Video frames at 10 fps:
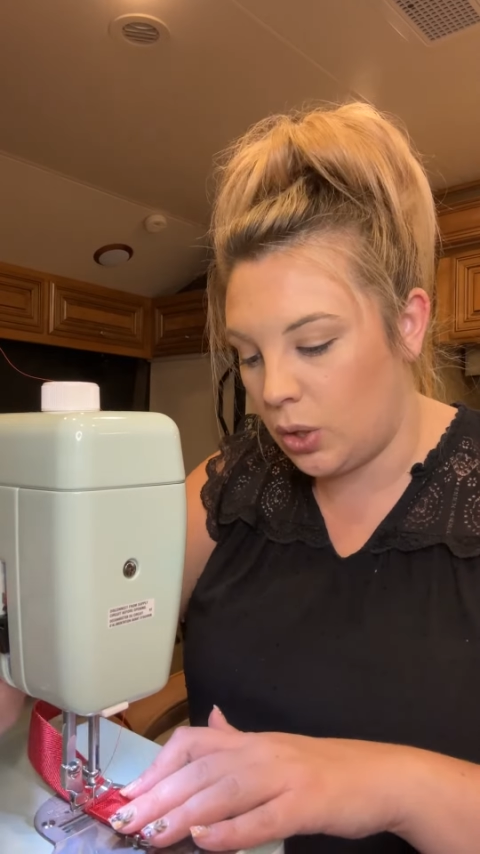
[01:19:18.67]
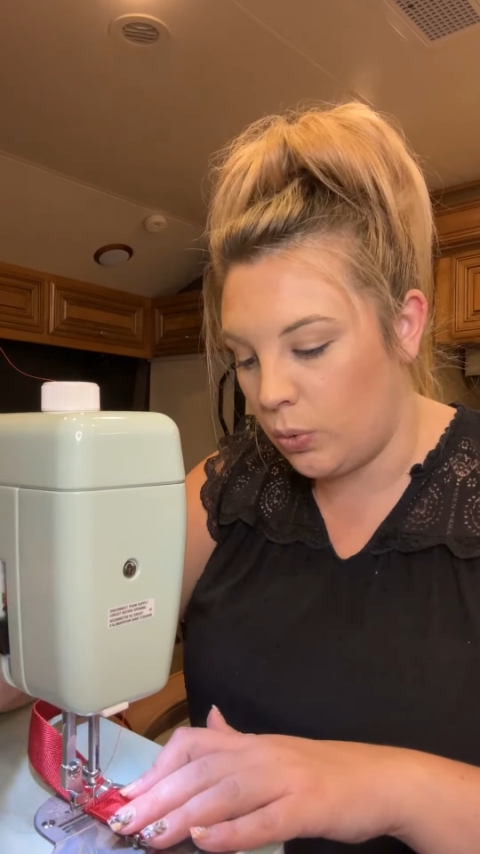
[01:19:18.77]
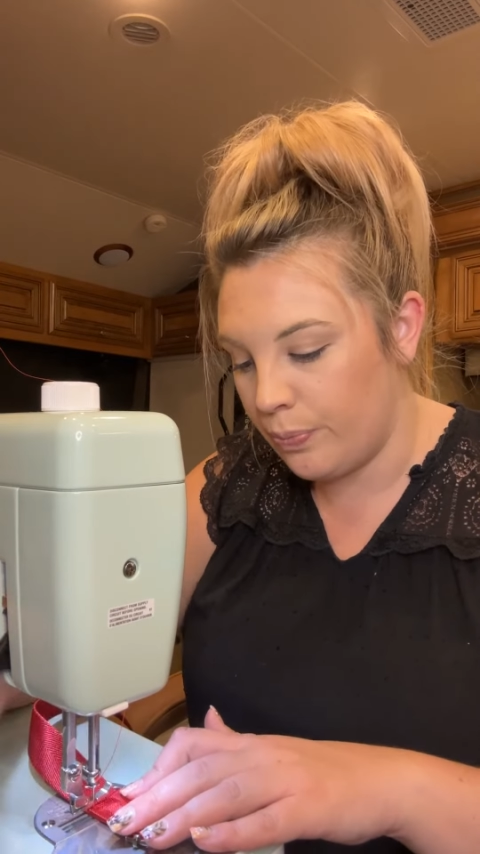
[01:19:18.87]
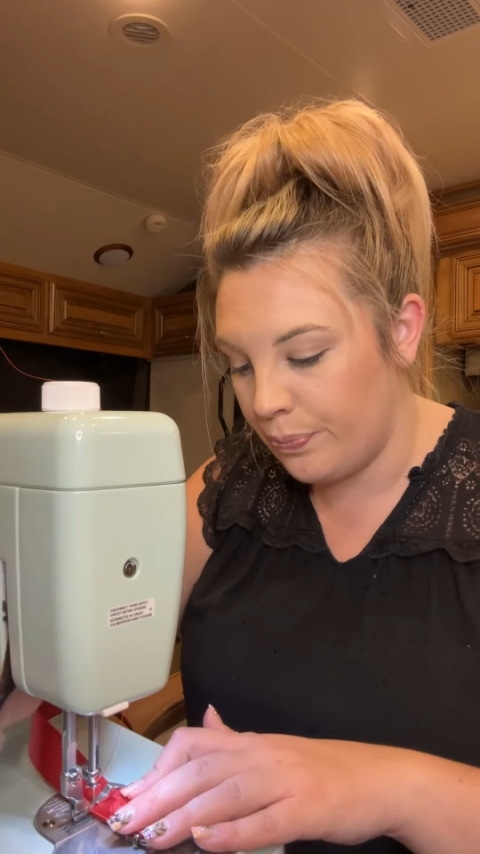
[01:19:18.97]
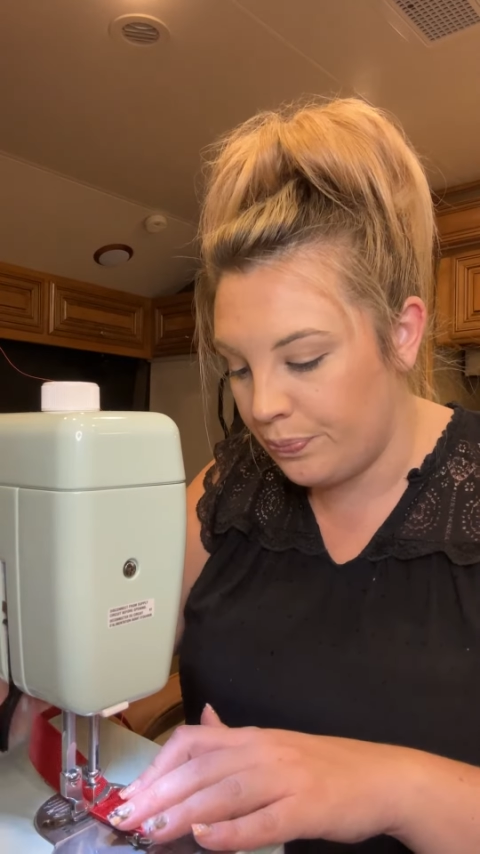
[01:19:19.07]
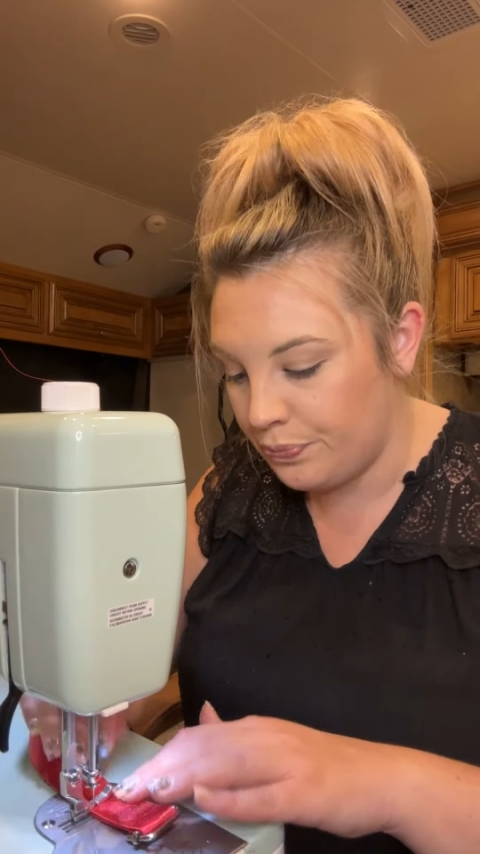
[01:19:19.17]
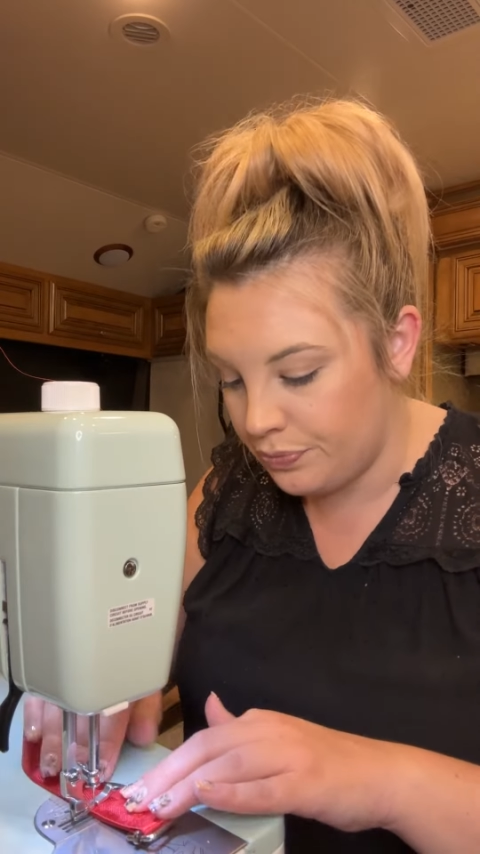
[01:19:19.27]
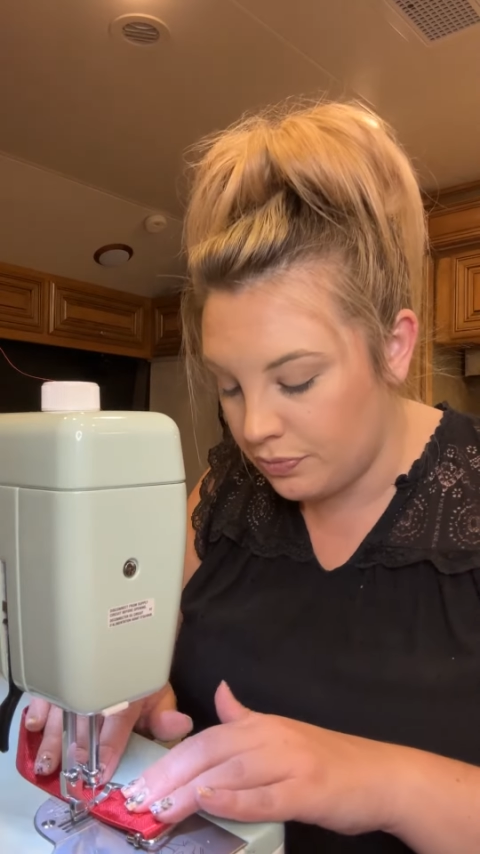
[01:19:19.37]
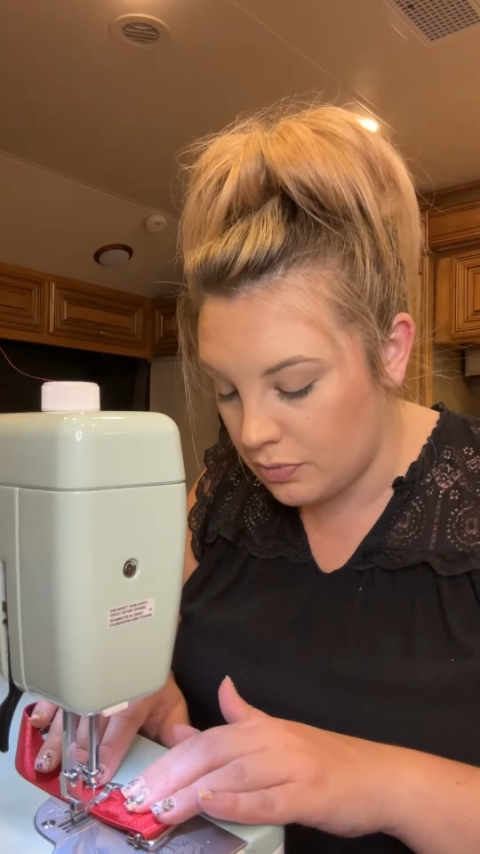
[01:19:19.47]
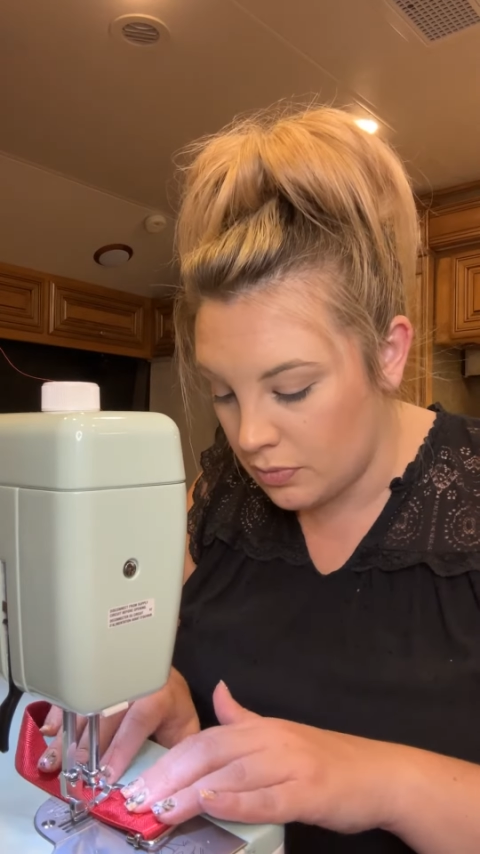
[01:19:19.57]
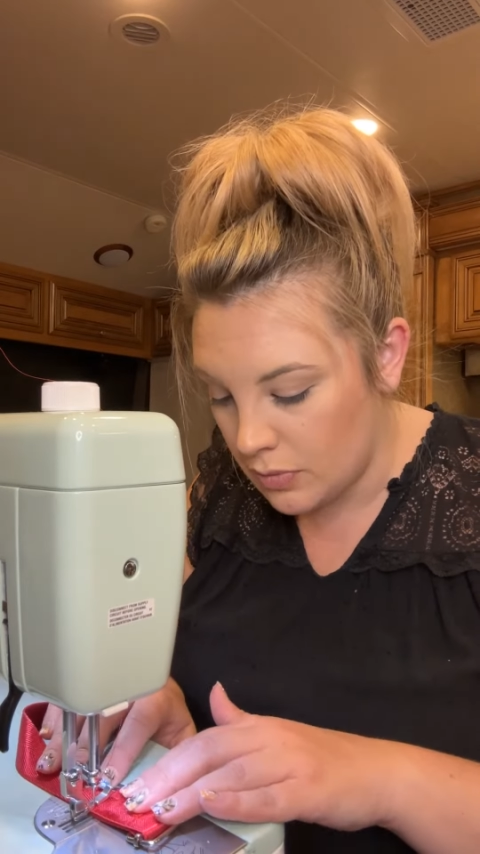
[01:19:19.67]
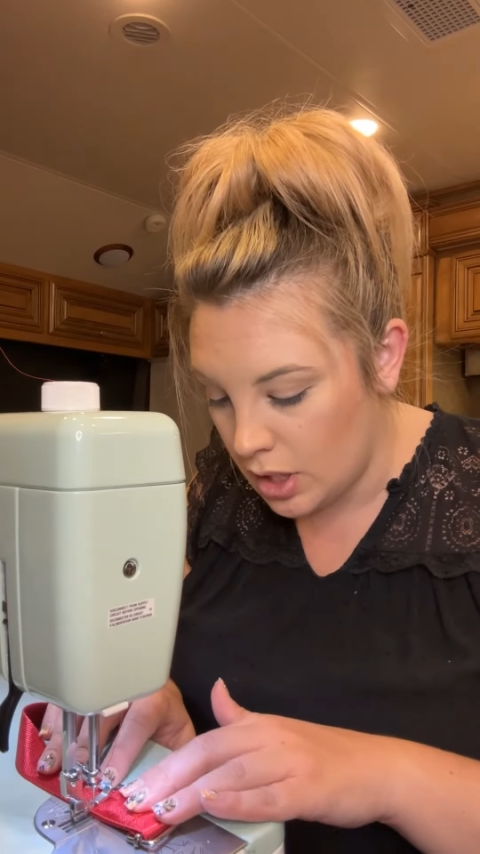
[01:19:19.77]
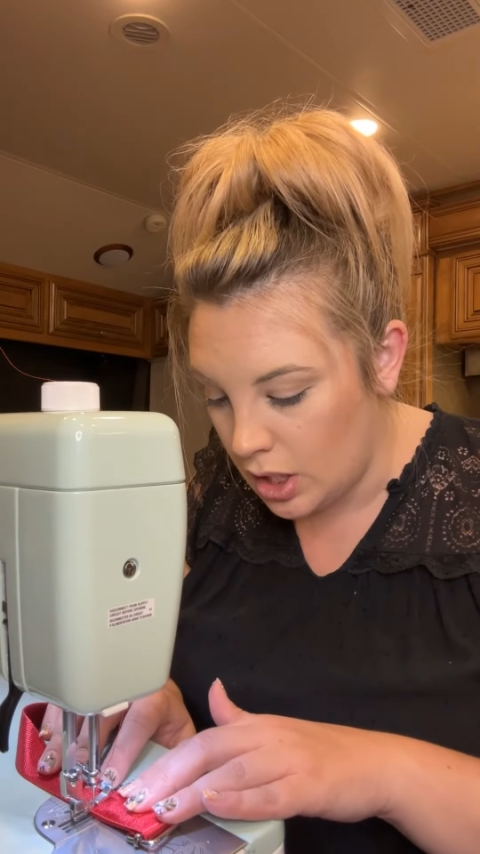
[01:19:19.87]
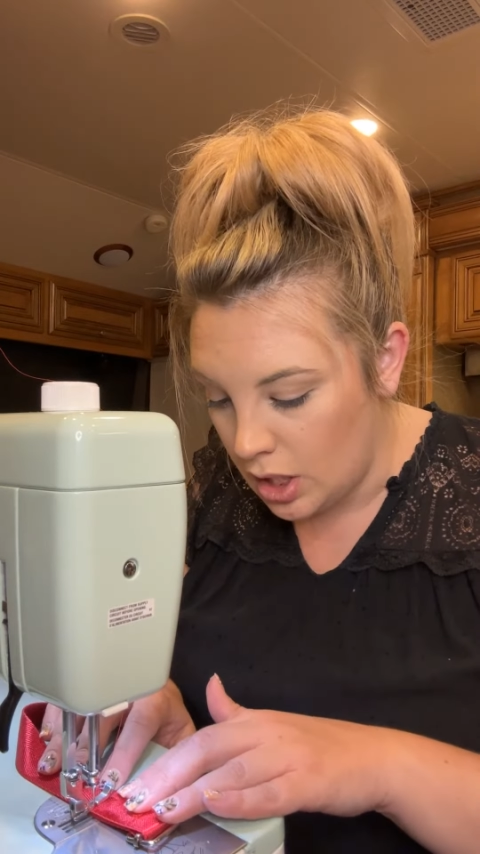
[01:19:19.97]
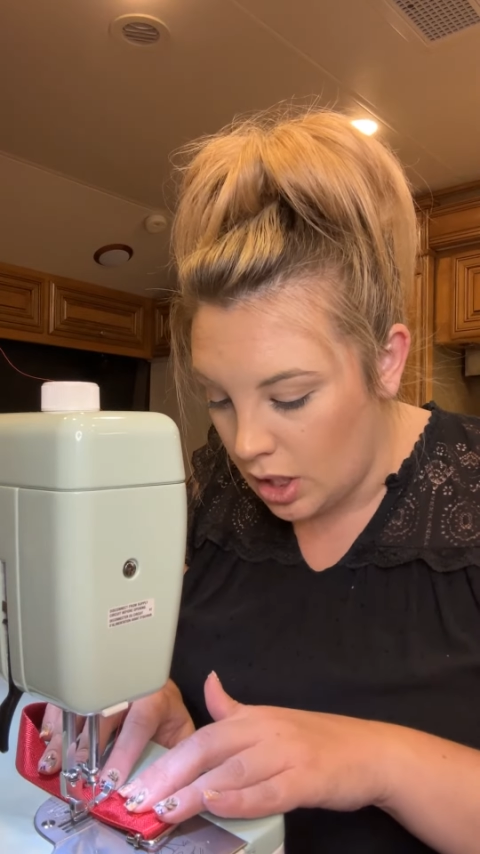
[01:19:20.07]
But I still like it.
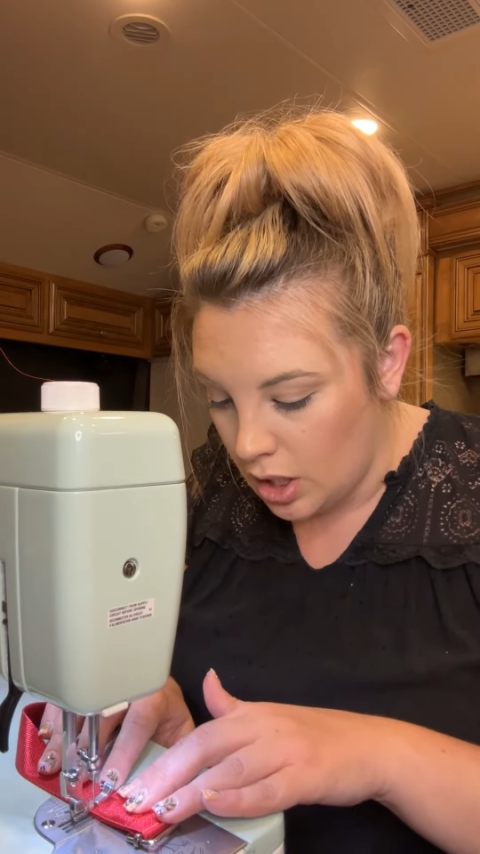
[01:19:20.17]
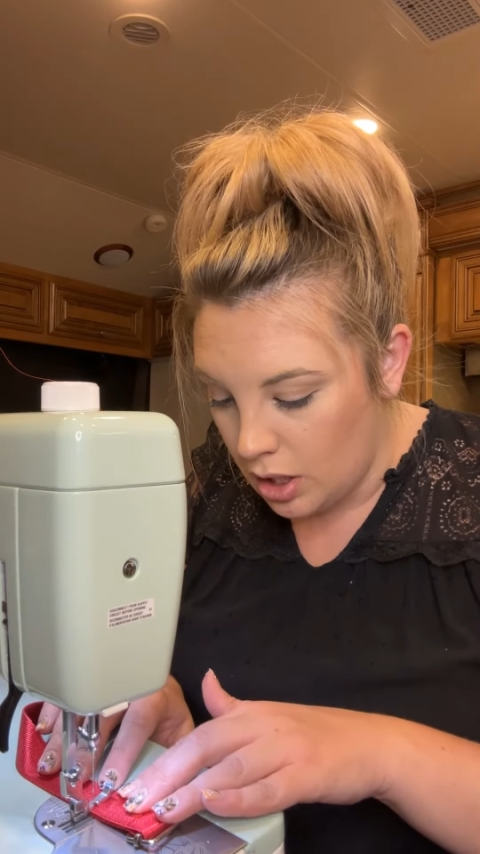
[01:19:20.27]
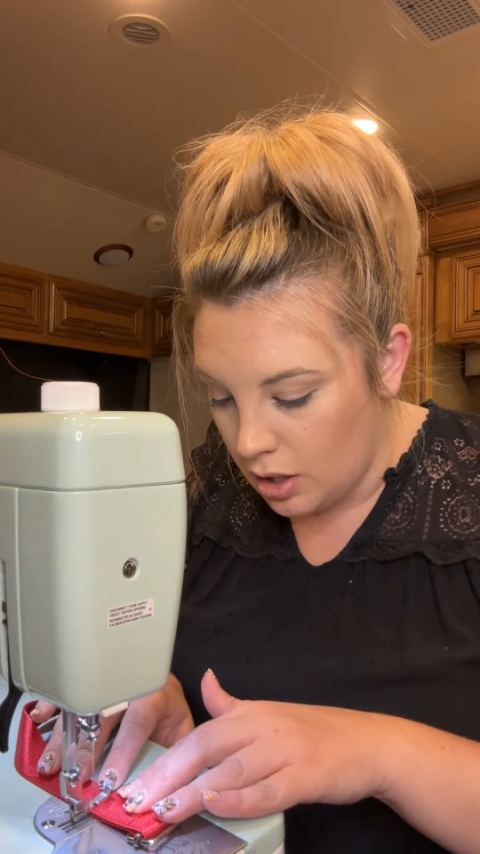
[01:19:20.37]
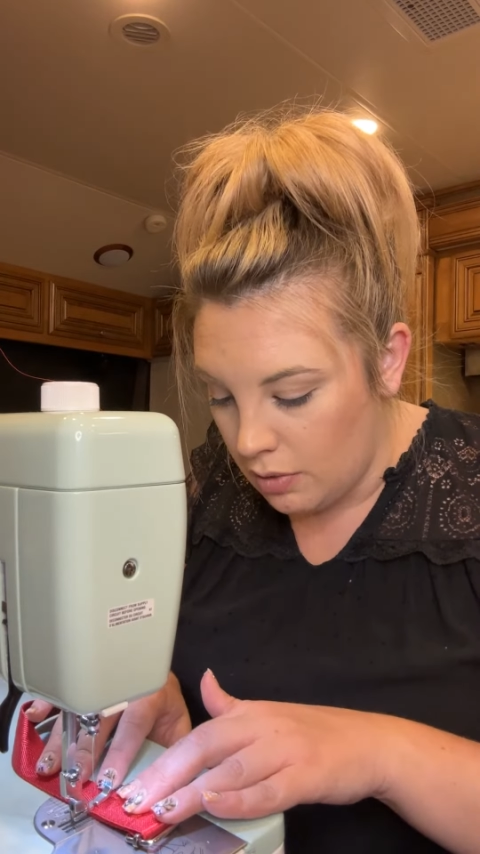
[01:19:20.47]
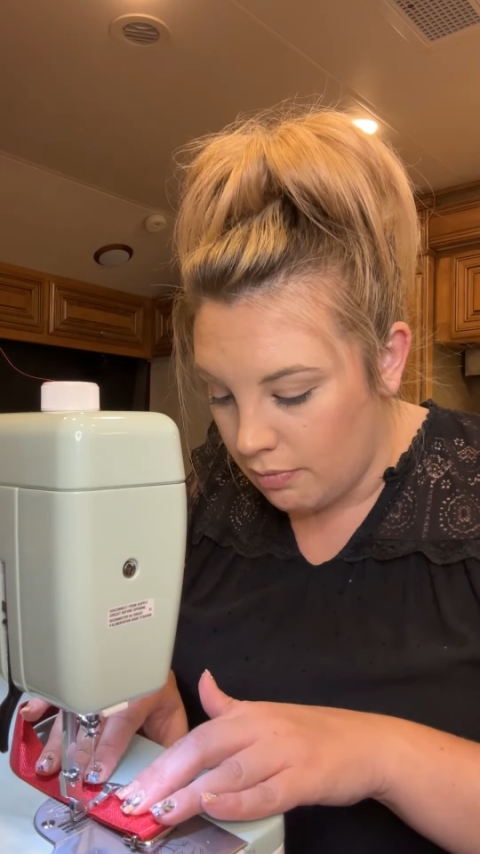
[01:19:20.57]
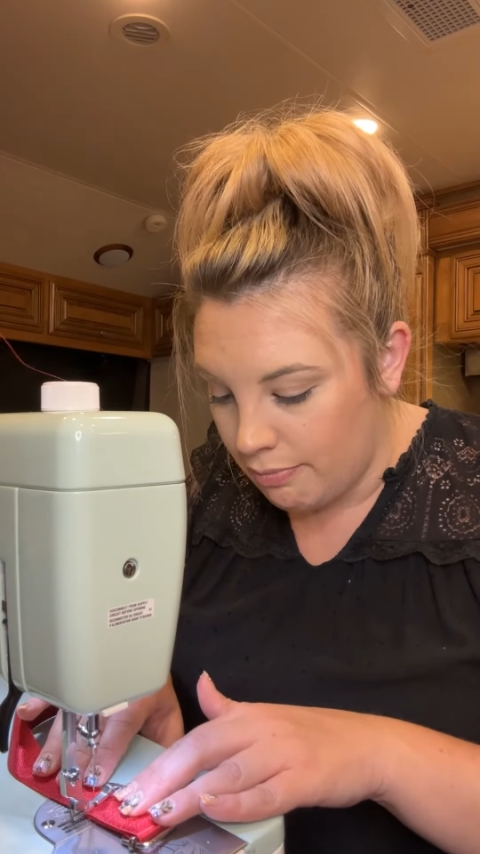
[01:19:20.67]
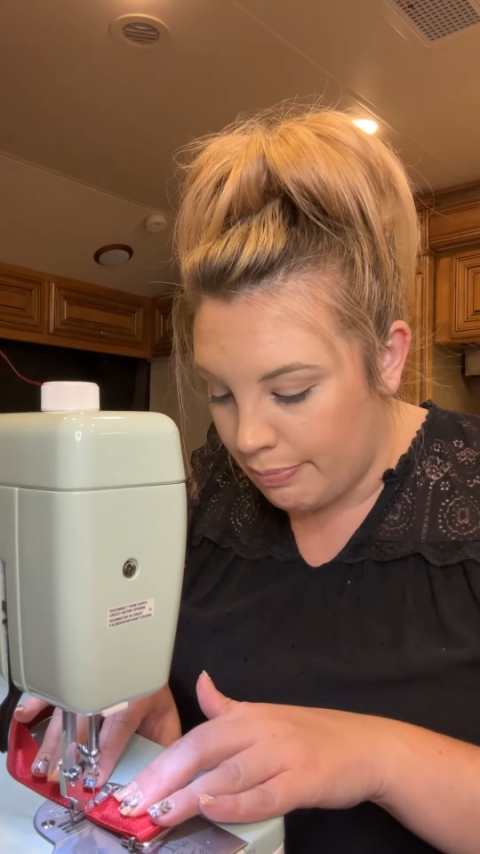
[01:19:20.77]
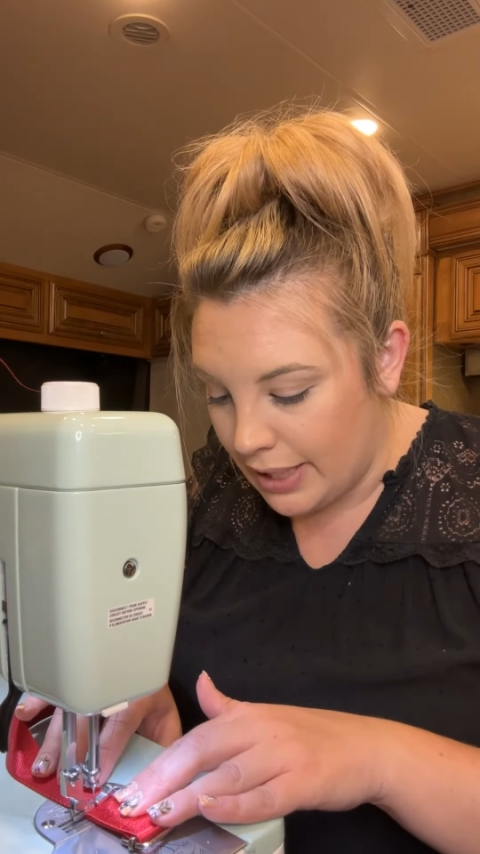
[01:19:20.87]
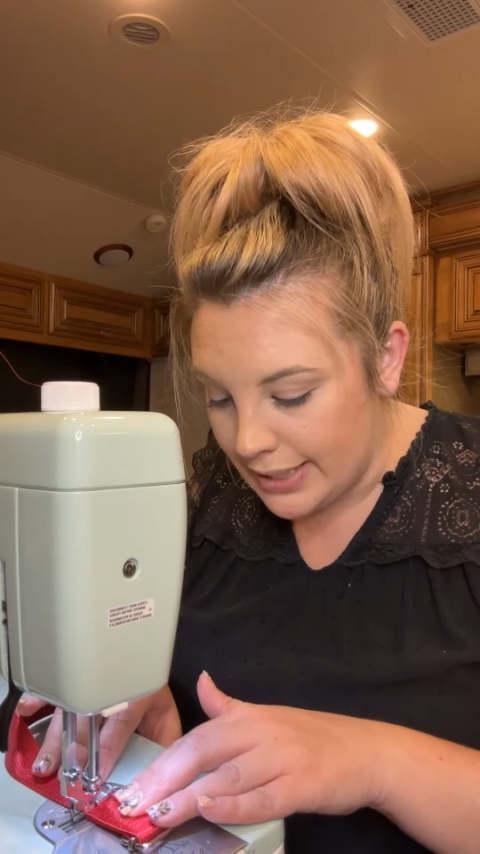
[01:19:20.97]
It